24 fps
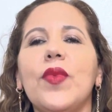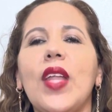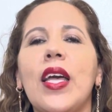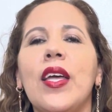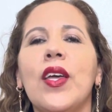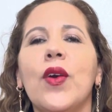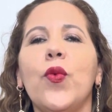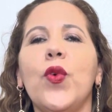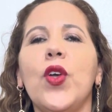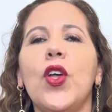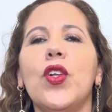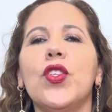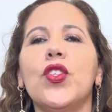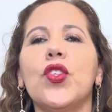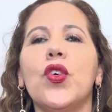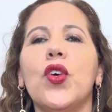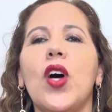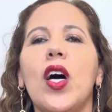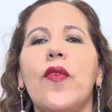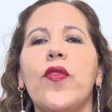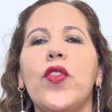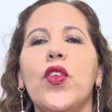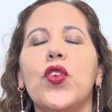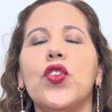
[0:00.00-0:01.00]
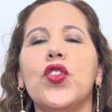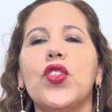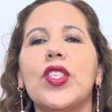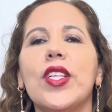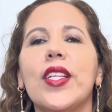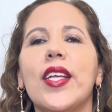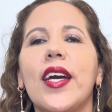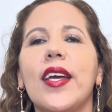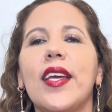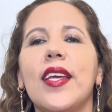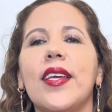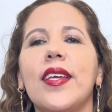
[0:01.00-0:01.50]
We also have those
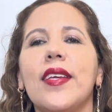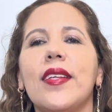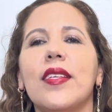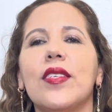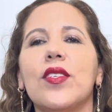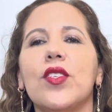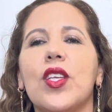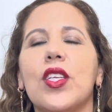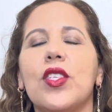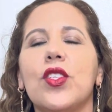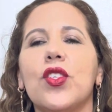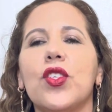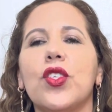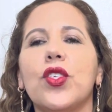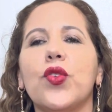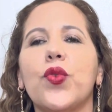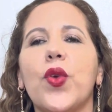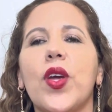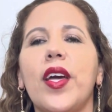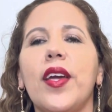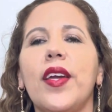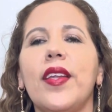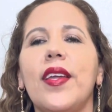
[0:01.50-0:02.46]
light sensors, right?